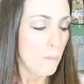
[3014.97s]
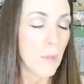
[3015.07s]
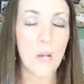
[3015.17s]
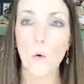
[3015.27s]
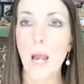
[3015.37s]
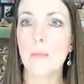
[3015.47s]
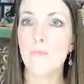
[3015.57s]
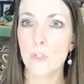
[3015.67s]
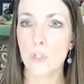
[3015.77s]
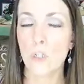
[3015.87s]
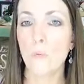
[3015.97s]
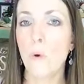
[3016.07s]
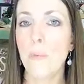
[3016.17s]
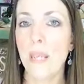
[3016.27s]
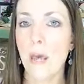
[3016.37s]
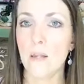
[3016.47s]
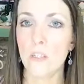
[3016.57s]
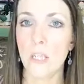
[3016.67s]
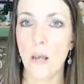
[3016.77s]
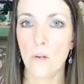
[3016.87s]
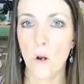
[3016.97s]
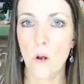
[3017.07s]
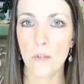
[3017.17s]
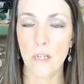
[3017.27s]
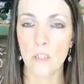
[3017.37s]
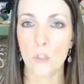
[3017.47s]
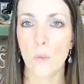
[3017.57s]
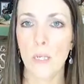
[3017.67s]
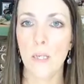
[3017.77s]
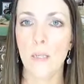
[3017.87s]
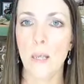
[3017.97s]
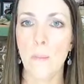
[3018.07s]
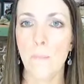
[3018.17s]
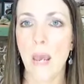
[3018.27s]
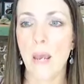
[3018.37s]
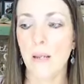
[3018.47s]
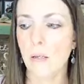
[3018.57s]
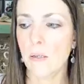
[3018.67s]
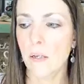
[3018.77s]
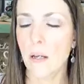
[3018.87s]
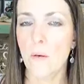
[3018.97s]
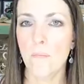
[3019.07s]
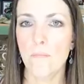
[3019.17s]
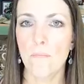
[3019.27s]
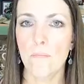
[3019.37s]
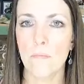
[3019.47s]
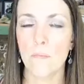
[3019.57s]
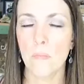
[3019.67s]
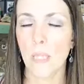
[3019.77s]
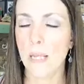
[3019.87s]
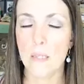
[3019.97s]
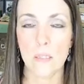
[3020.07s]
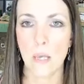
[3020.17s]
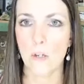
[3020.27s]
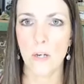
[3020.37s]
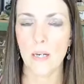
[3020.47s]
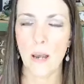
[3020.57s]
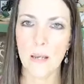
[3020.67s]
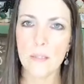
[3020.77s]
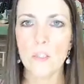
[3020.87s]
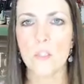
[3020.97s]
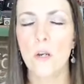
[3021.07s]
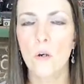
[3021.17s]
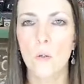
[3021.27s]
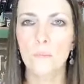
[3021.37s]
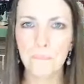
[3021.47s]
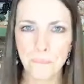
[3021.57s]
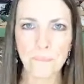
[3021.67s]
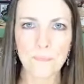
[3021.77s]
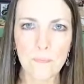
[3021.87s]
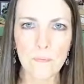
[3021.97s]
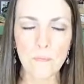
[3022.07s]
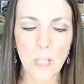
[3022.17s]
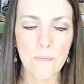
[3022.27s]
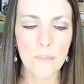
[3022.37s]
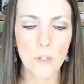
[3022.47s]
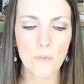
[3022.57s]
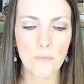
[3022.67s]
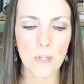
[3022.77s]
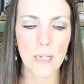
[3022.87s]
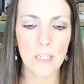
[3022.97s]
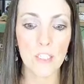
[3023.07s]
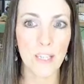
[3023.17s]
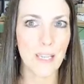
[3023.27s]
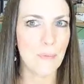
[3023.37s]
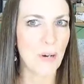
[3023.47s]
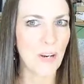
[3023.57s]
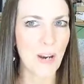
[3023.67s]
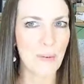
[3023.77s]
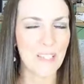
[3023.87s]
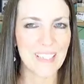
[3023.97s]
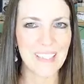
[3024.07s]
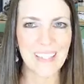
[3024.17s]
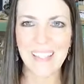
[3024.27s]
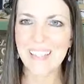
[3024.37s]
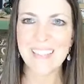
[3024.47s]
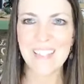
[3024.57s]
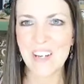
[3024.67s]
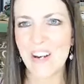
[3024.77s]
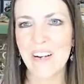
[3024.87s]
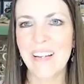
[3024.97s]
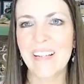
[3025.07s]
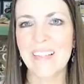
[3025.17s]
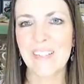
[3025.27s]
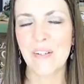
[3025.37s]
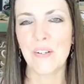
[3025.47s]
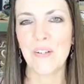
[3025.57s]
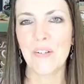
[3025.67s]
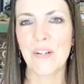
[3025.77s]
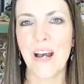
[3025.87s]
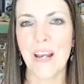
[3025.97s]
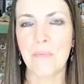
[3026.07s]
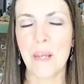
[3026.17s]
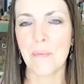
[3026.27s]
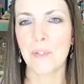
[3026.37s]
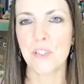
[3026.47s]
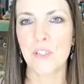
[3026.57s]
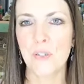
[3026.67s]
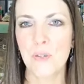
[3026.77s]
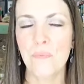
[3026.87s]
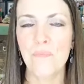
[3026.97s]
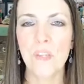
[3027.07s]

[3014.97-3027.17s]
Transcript: But I for sure will be out of town all next week and back late Saturday night. So feel free to keep on commenting and sharing until I'm able to